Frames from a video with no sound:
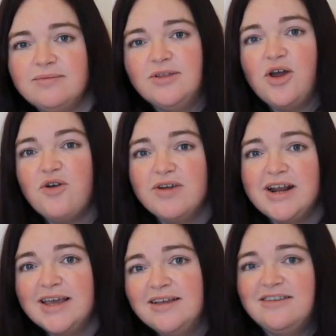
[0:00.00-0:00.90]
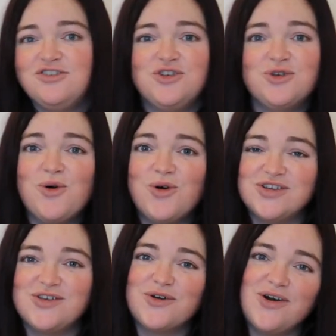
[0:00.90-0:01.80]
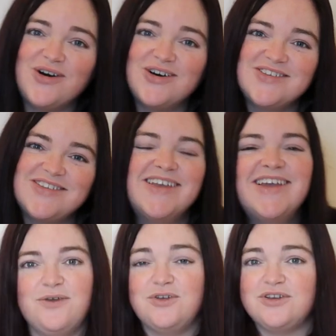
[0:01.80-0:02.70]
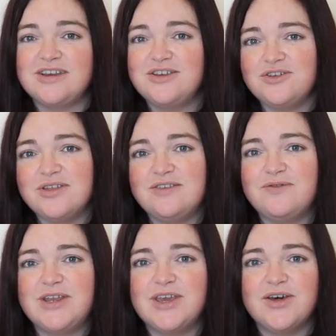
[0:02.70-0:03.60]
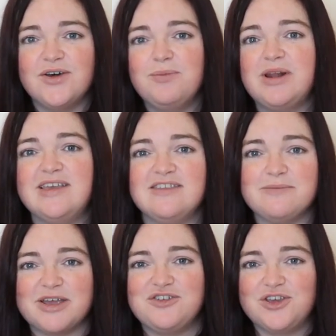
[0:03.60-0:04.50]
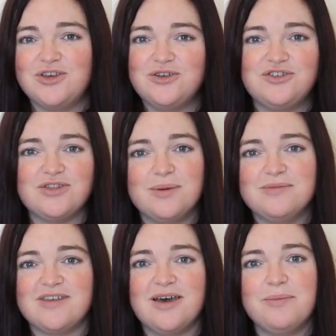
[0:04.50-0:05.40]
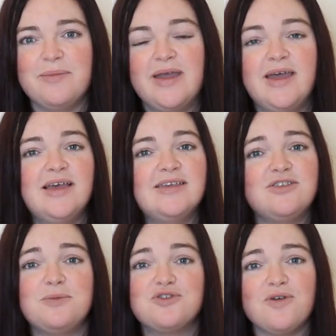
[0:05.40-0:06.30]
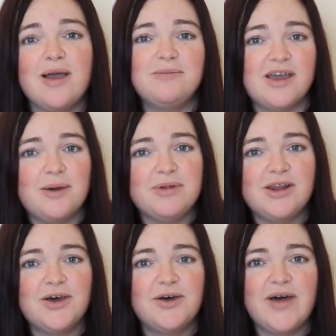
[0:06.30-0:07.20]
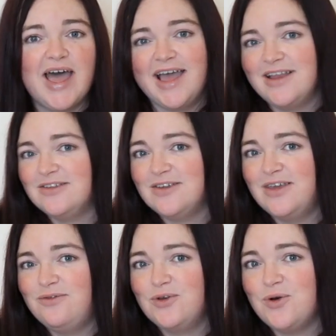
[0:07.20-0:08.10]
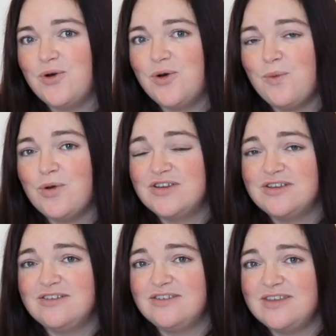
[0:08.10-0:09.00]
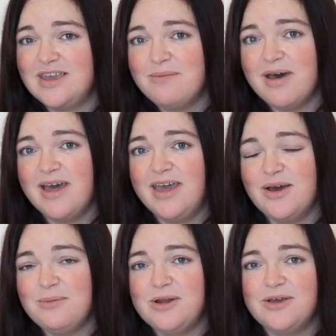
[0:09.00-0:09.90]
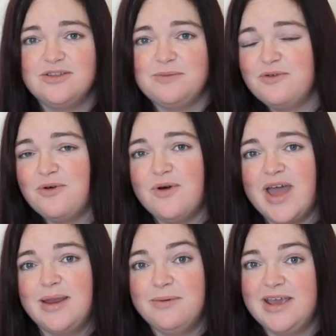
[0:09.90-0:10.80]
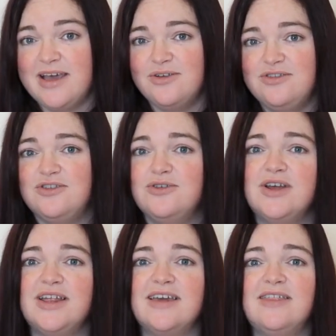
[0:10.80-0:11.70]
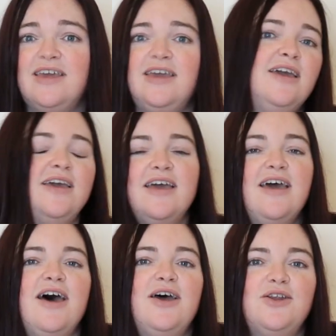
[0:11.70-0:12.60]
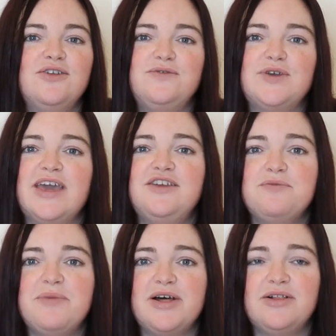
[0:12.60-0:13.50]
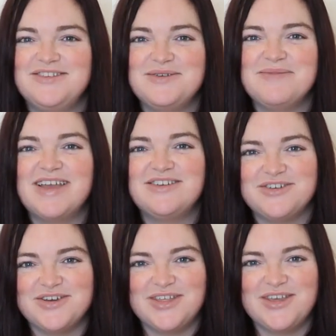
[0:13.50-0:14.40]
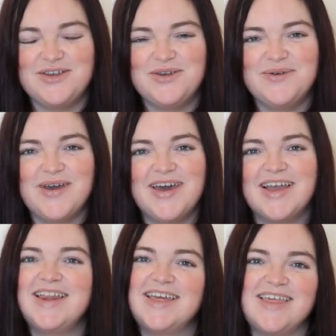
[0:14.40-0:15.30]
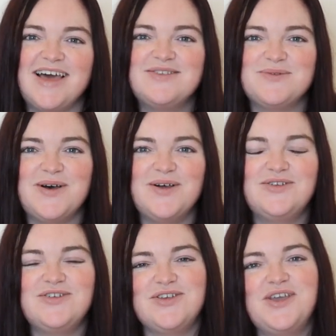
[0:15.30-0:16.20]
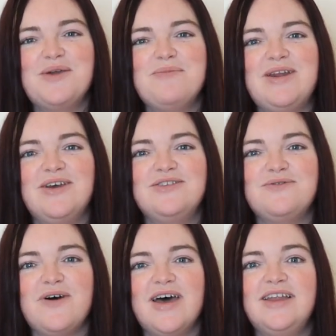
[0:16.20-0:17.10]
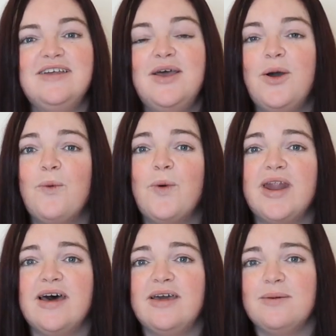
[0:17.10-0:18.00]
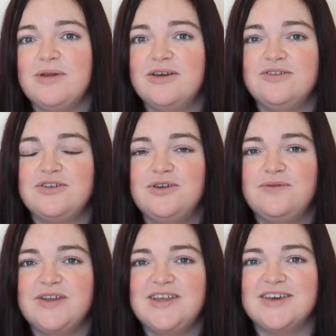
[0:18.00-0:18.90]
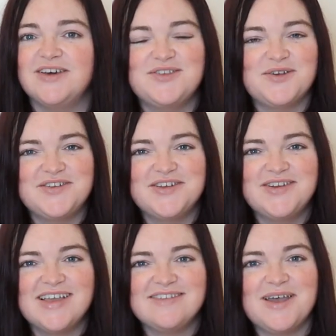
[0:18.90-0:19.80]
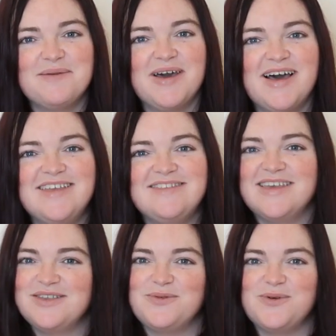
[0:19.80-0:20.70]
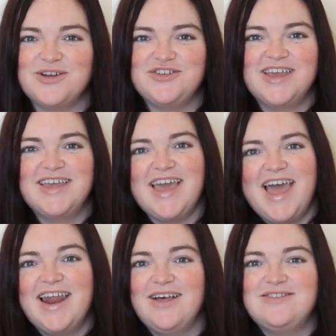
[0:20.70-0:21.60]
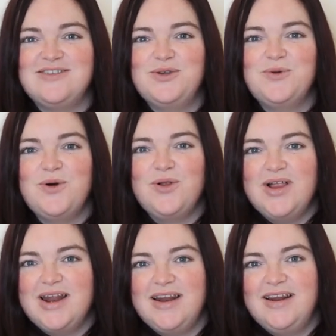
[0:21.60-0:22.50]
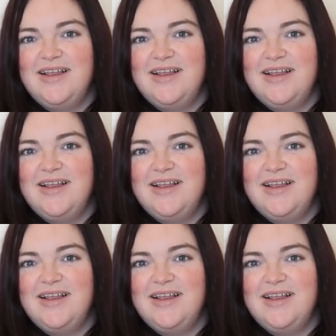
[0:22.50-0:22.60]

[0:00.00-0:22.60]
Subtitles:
the lot really, Digital Horse of course. If you did enjoy this video, please smash a huge thumbs up, subscribe down below, and if you're wanting to see my uploads before anybody else, do click the notification bell. Do make sure that you click that as well, just so you can be notified when I upload a new video. So until next time guys, thanks for watching, and I'll see you all